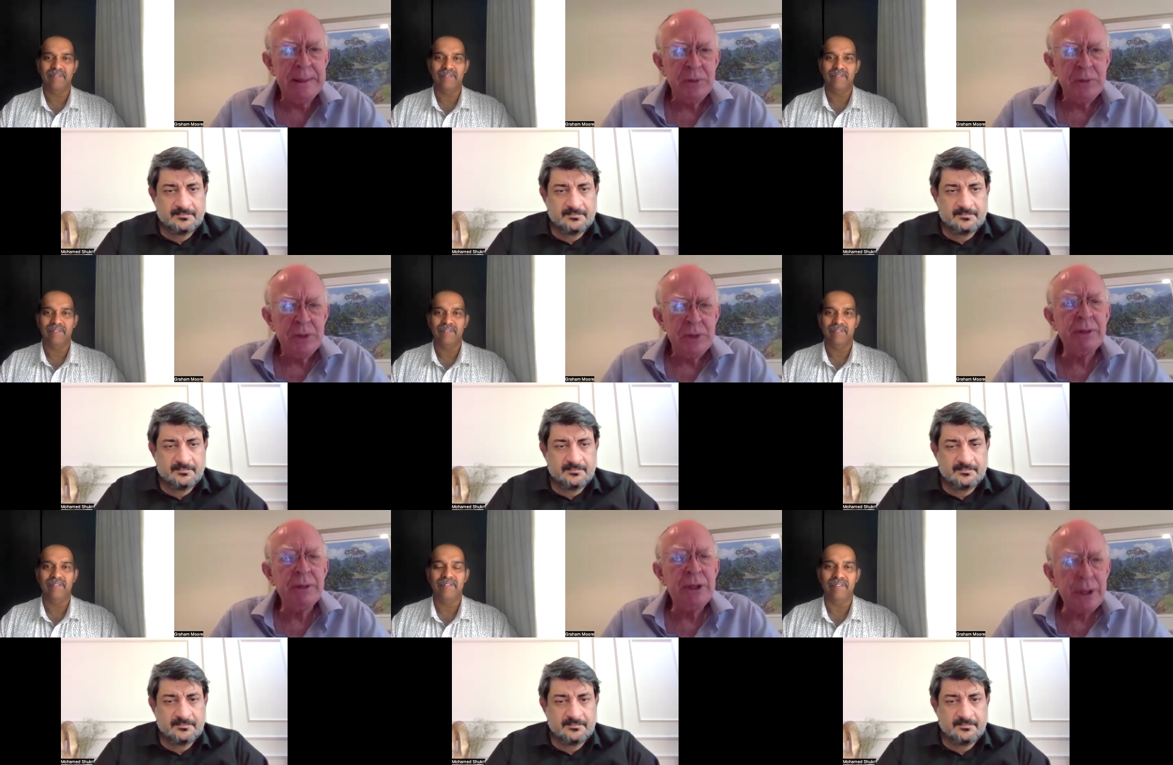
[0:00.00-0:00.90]
Speaker 1: She
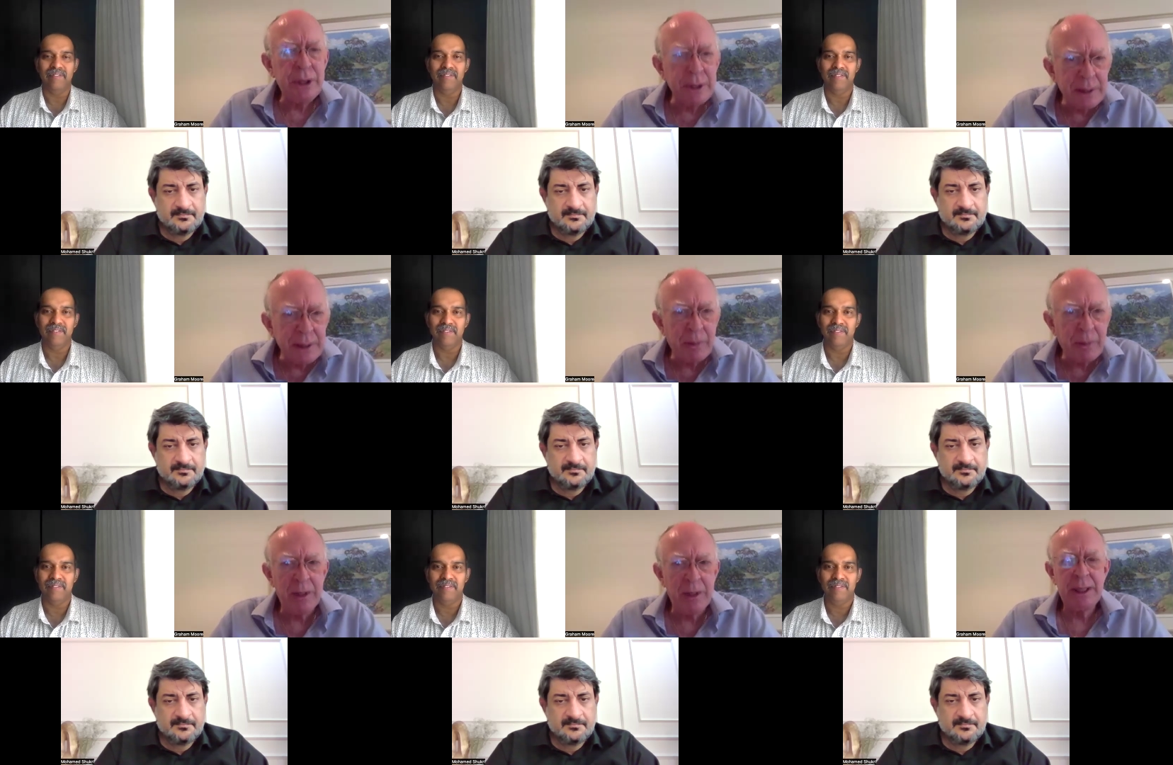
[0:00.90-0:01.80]
reduced the
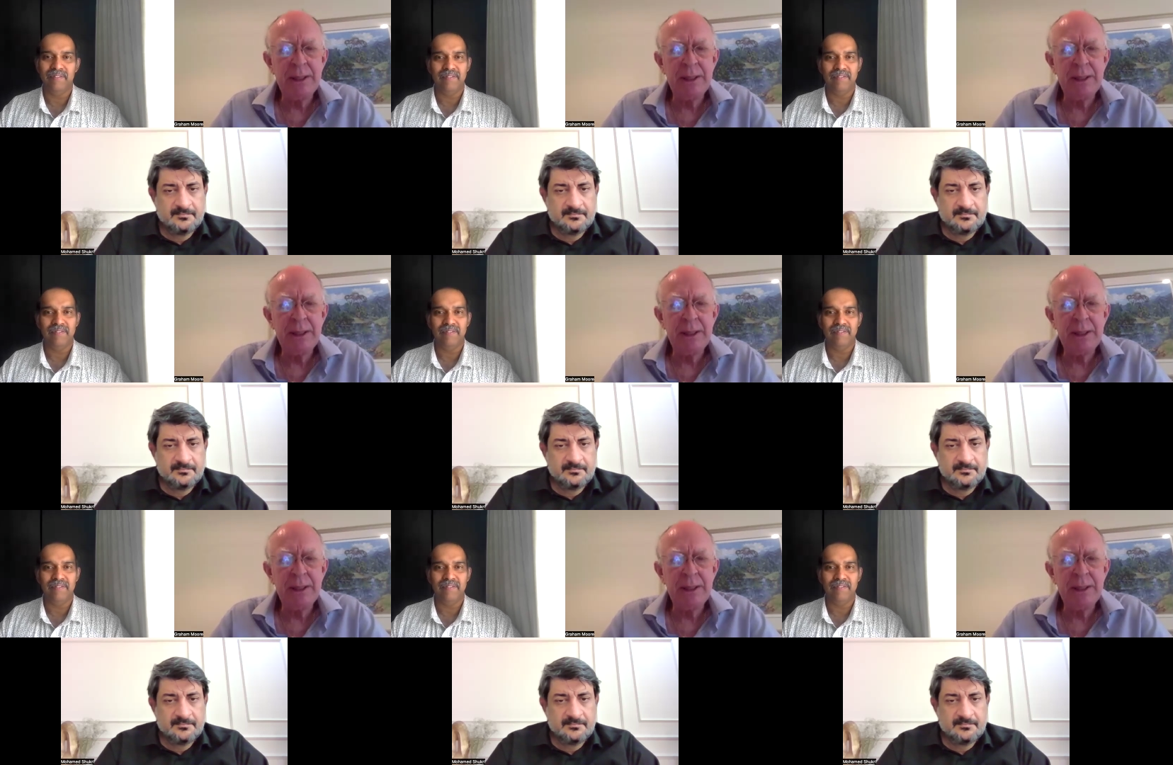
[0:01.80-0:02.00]
process.